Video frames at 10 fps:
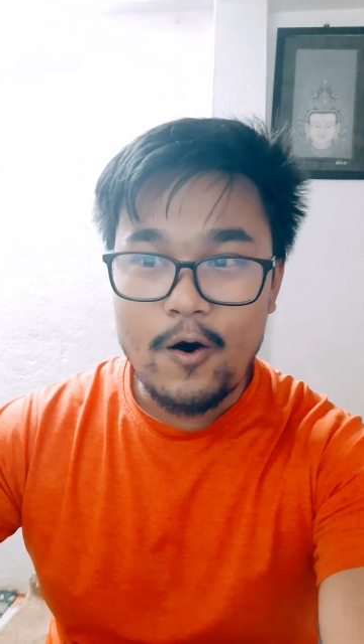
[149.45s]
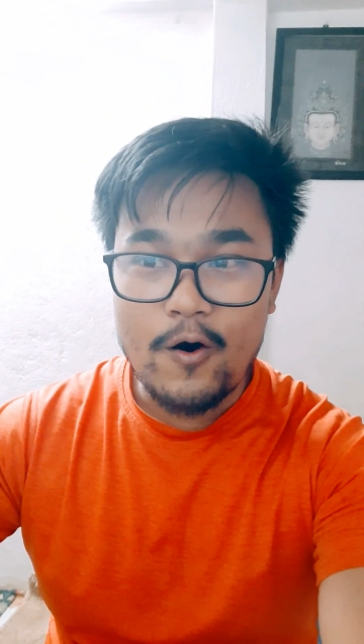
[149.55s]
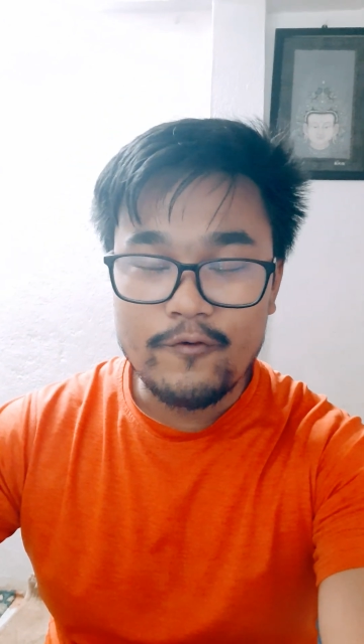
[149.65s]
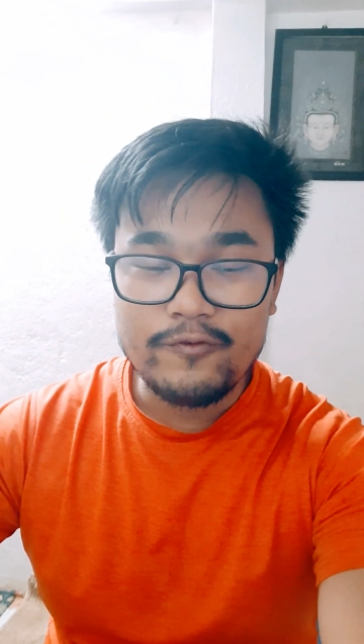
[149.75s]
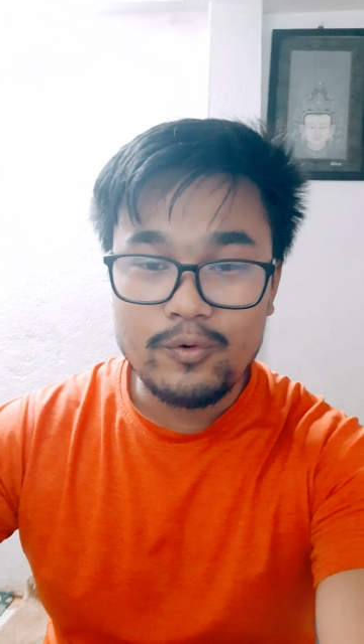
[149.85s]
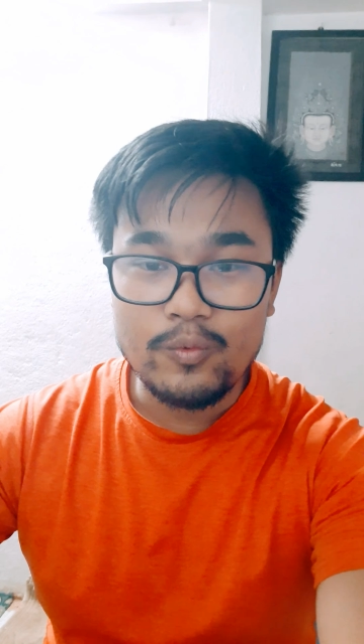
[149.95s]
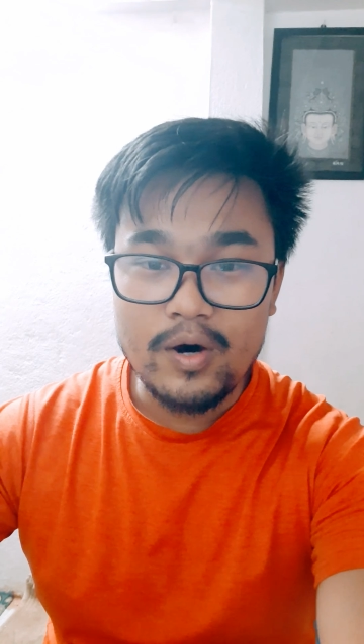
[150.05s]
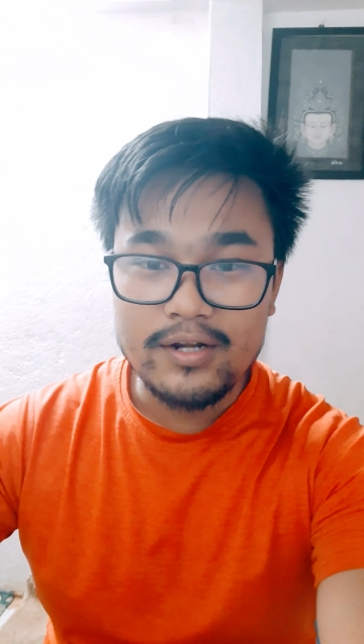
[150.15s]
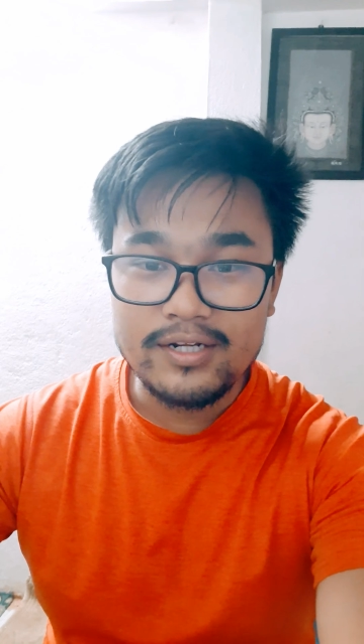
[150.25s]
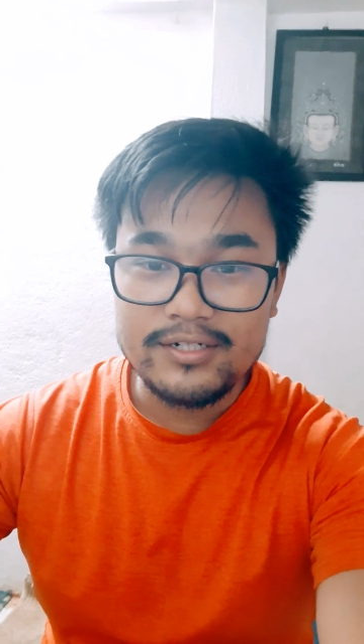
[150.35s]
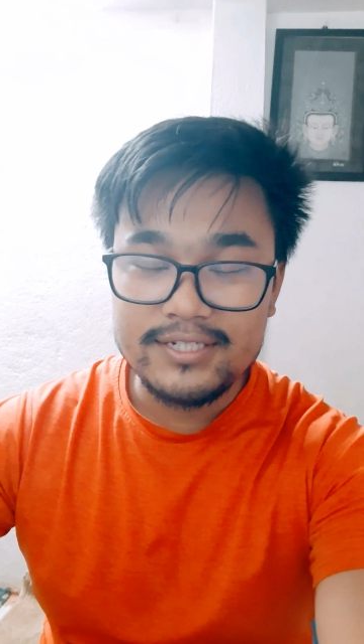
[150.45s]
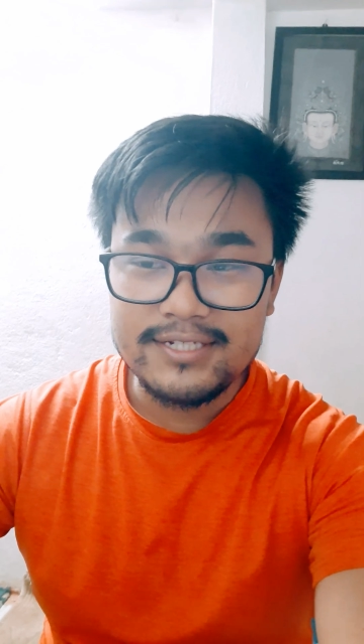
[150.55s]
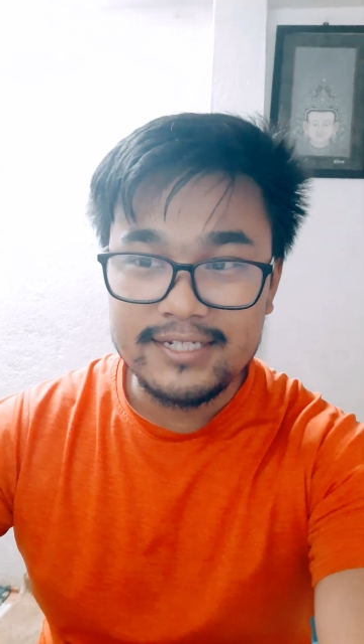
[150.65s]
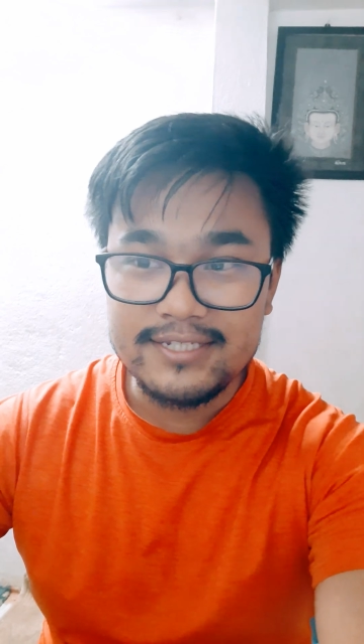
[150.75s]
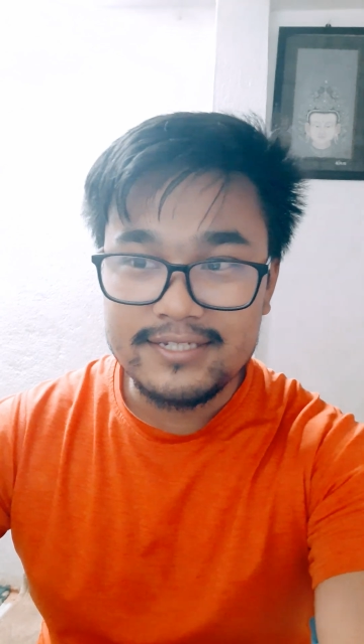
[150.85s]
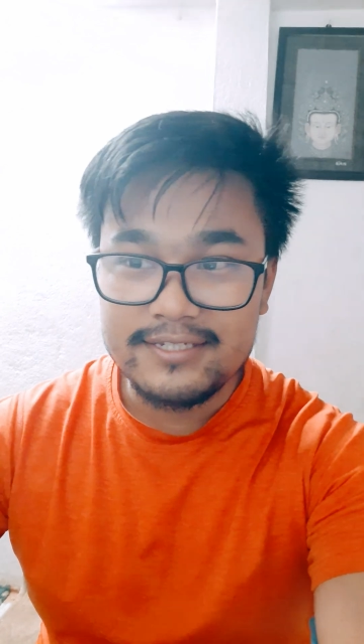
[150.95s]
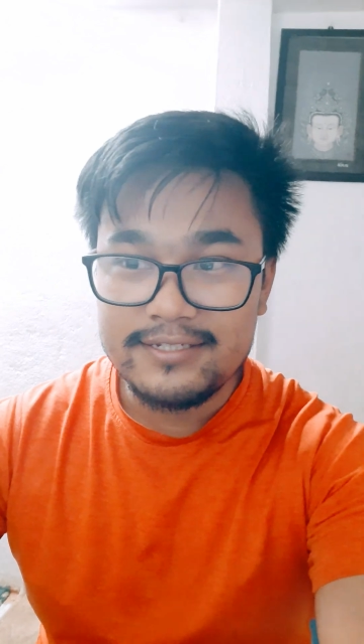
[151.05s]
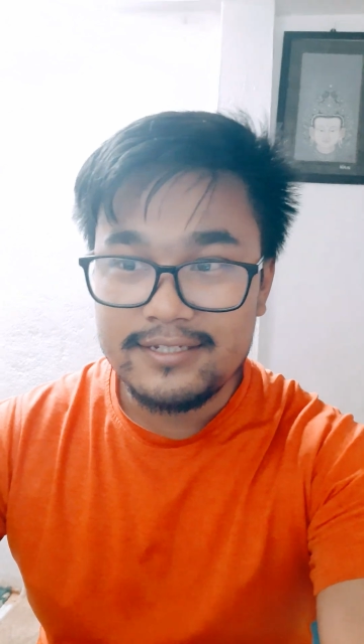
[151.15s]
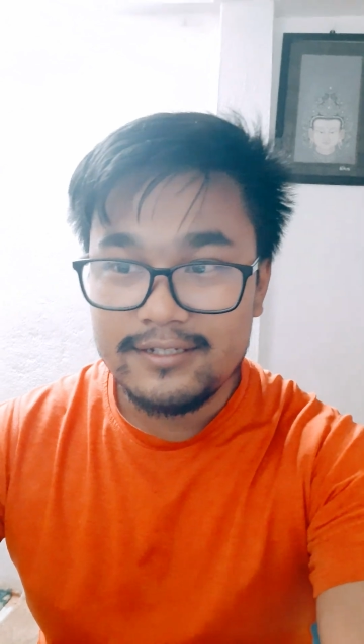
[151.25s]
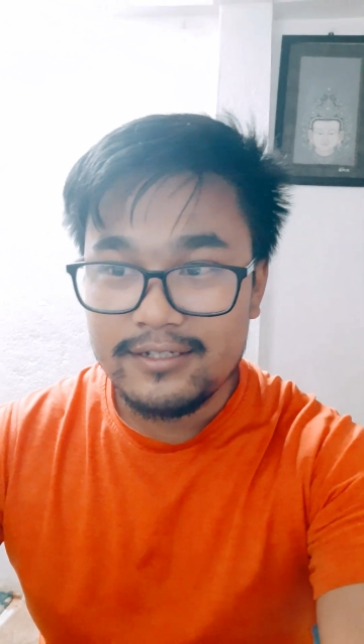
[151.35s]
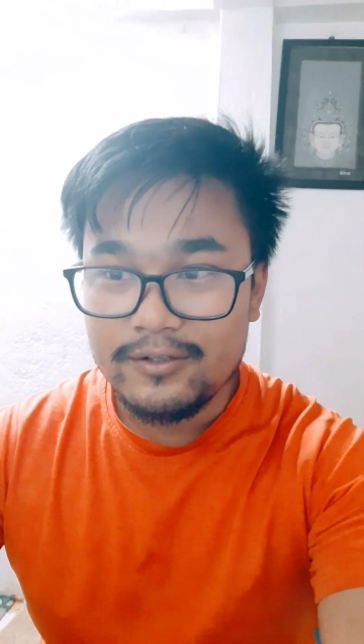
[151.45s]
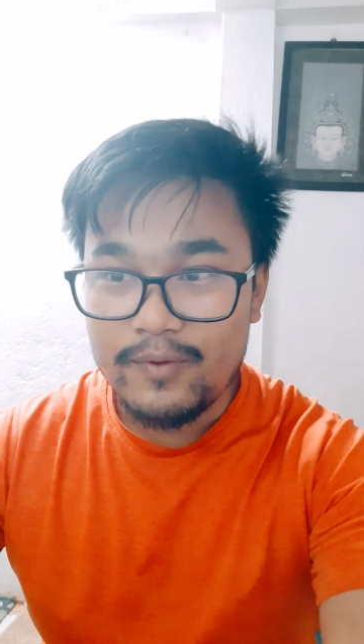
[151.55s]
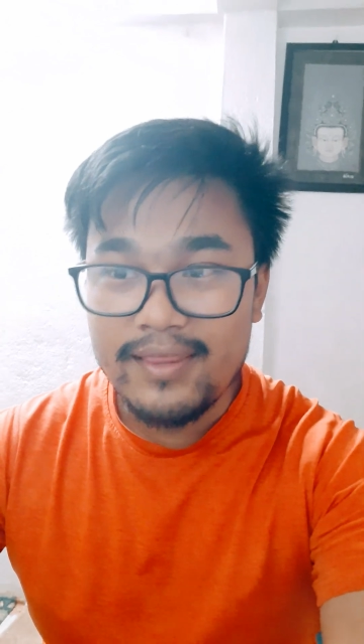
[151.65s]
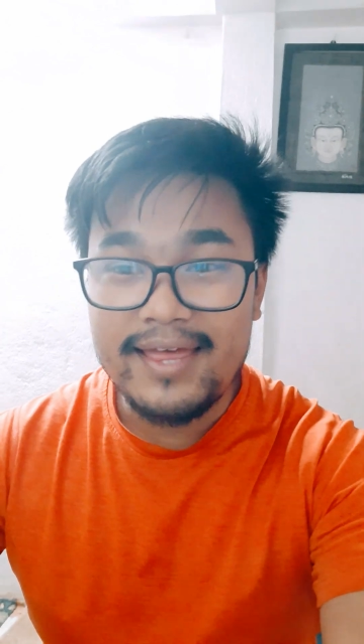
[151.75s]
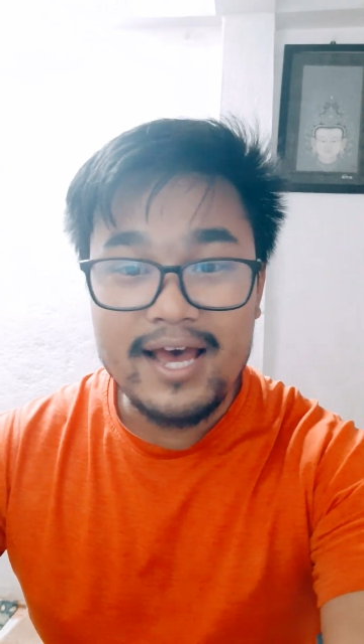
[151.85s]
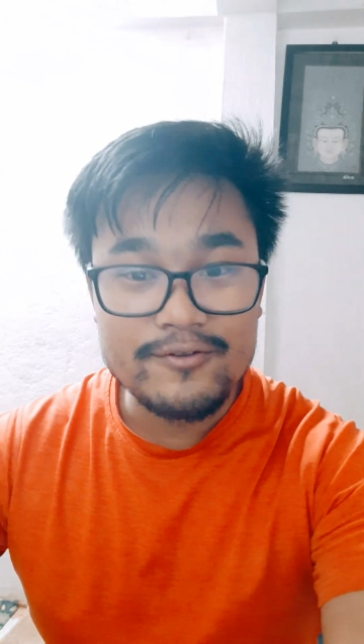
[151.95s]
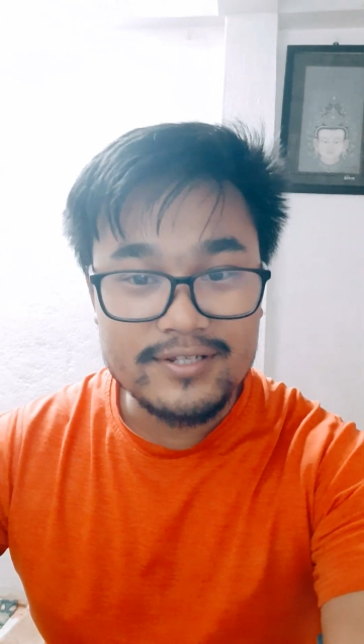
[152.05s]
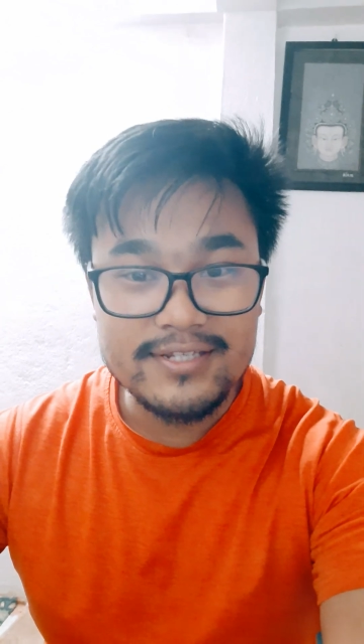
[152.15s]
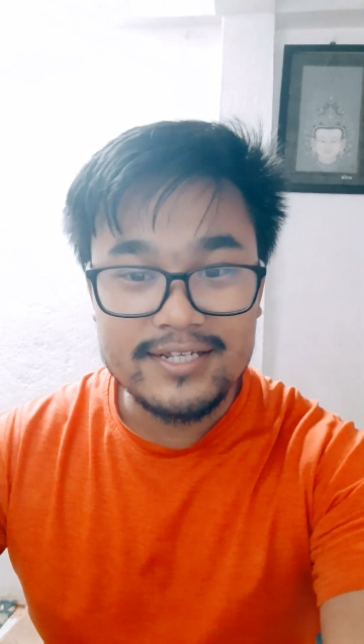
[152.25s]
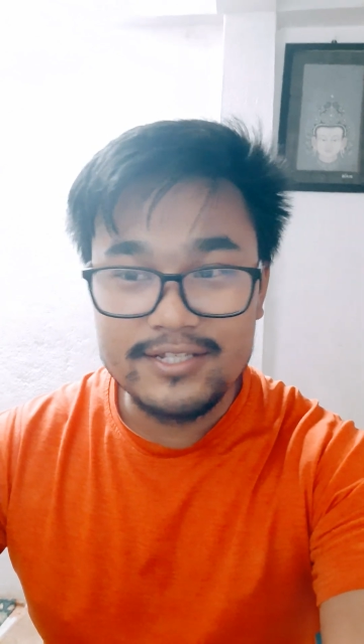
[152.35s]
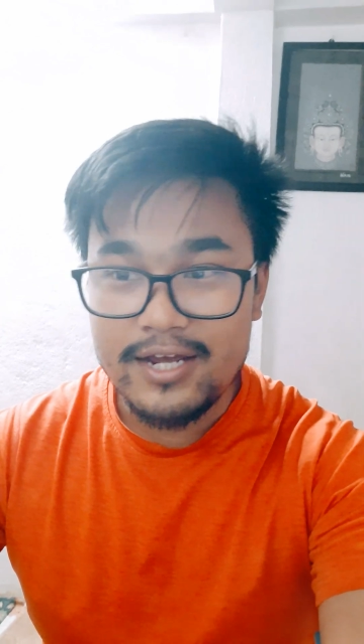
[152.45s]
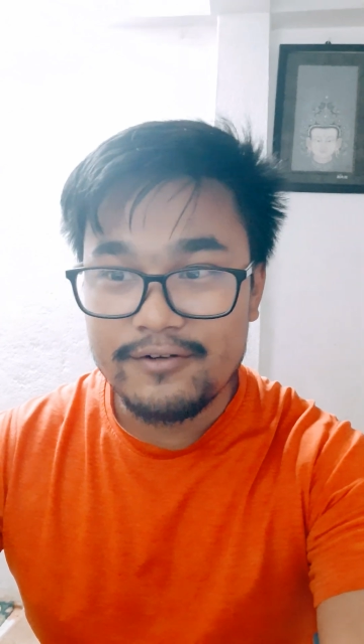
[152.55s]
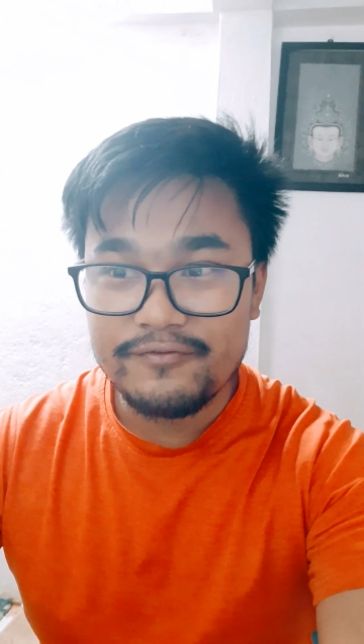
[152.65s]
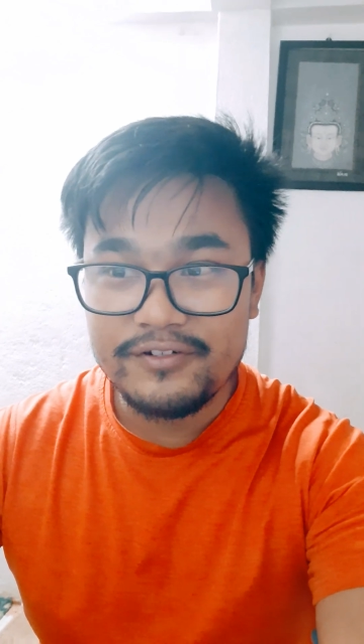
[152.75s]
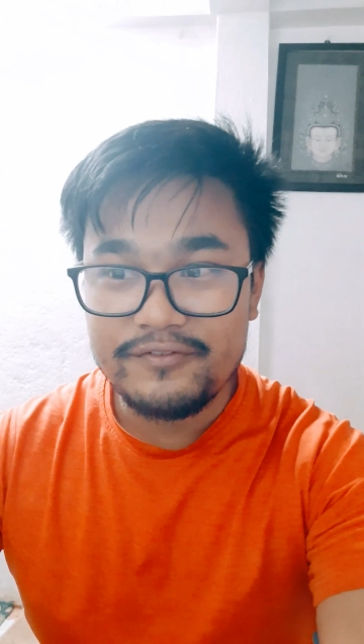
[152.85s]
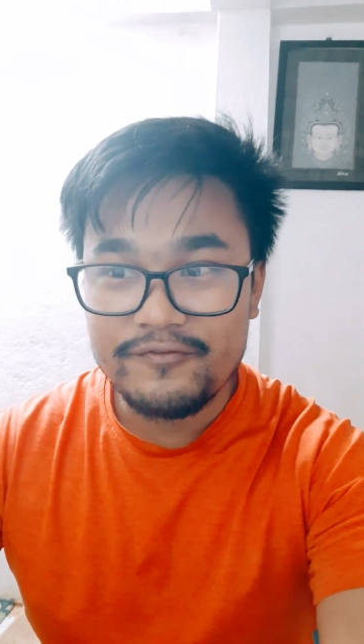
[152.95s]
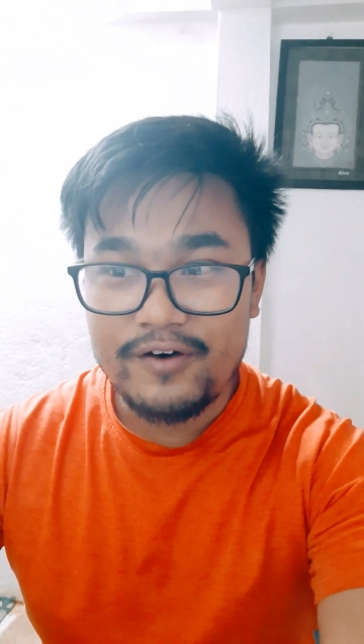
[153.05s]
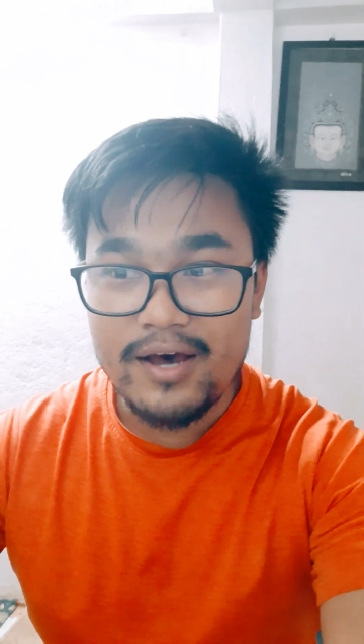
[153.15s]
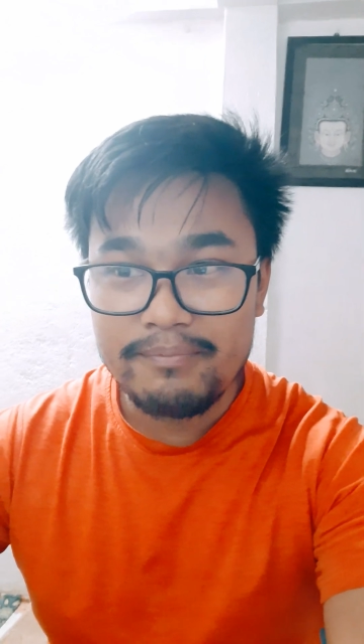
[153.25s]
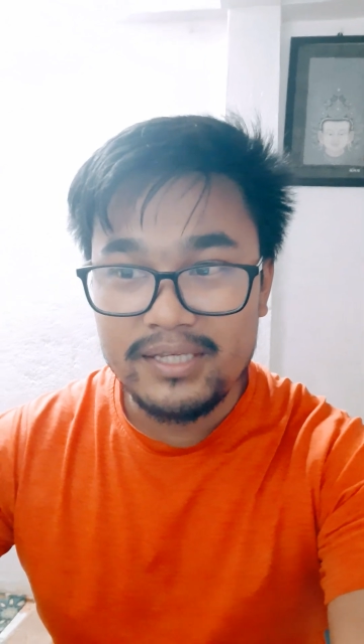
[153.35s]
of 1,655